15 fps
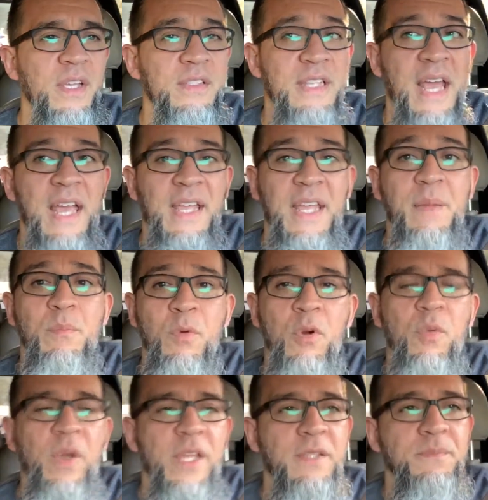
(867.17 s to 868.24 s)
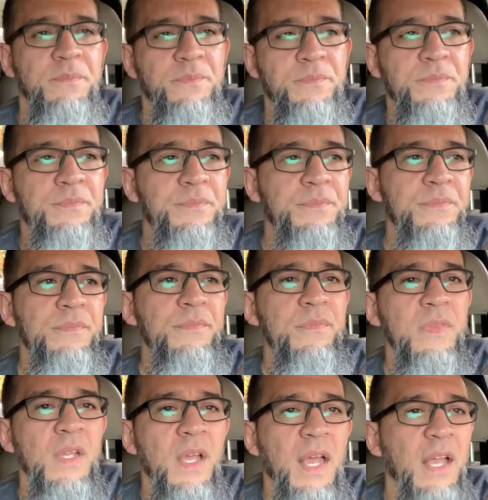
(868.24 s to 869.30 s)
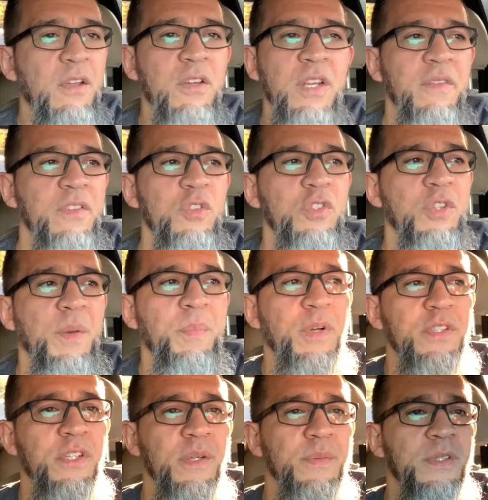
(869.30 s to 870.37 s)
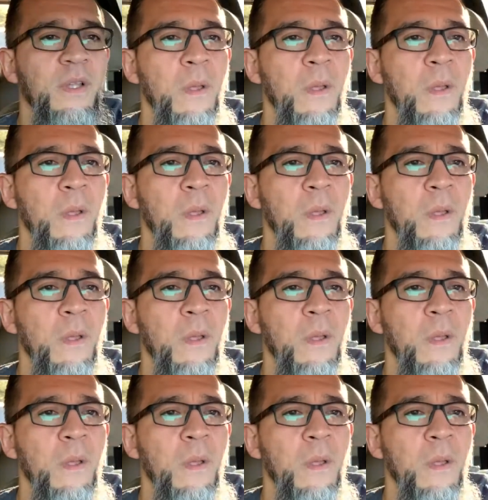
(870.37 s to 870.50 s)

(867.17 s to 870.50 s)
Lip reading: because I had gained more weight. I couldn't even do 3 push-ups.